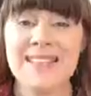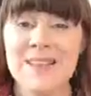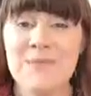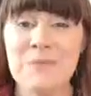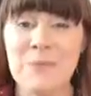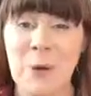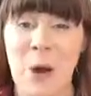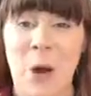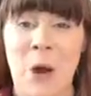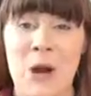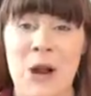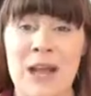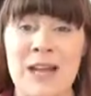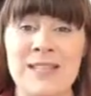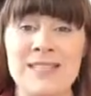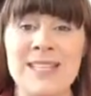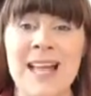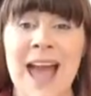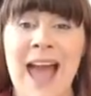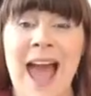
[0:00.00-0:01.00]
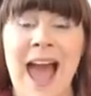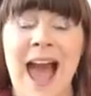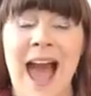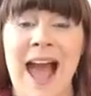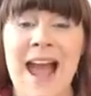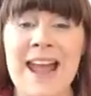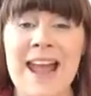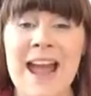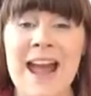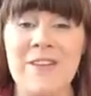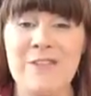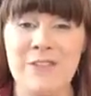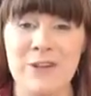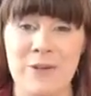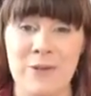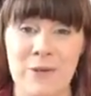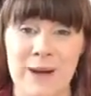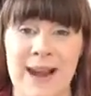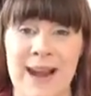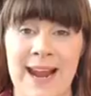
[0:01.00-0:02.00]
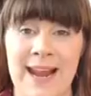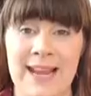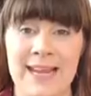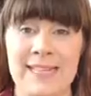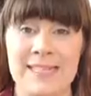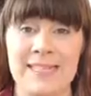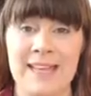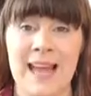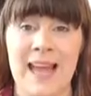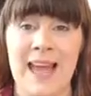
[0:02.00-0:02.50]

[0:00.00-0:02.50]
As a bonus, I have created